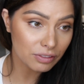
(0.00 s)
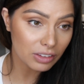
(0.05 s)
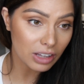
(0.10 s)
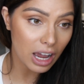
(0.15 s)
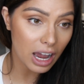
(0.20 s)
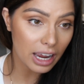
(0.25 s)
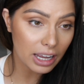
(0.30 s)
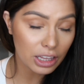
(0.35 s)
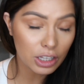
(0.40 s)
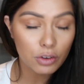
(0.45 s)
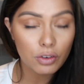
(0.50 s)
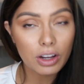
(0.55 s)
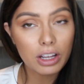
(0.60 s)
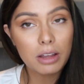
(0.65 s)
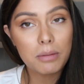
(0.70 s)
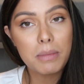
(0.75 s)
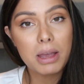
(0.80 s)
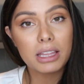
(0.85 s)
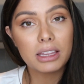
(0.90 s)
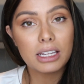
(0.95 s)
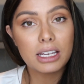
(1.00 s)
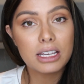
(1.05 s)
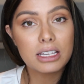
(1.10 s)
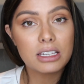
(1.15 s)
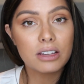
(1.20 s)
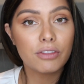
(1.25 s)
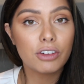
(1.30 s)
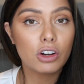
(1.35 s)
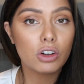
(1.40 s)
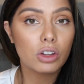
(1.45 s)
highly recommend
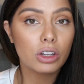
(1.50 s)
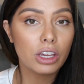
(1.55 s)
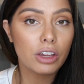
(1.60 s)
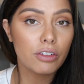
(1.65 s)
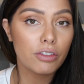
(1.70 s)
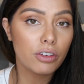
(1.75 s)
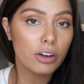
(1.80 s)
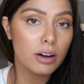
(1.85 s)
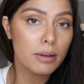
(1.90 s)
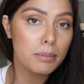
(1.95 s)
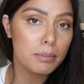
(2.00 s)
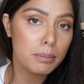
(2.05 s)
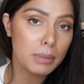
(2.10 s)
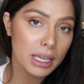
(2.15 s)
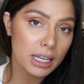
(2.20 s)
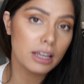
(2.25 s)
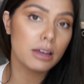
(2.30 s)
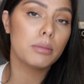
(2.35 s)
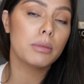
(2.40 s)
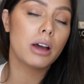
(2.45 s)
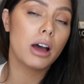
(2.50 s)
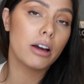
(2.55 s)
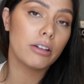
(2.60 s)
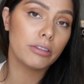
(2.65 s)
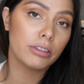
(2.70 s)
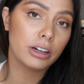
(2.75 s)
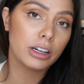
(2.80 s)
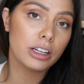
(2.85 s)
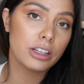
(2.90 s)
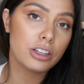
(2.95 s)
this if you're looking for a medium
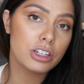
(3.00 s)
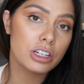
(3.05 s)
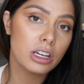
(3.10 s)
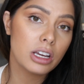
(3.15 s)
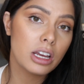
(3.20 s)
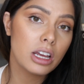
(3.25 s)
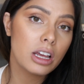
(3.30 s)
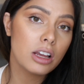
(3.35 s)
coverage,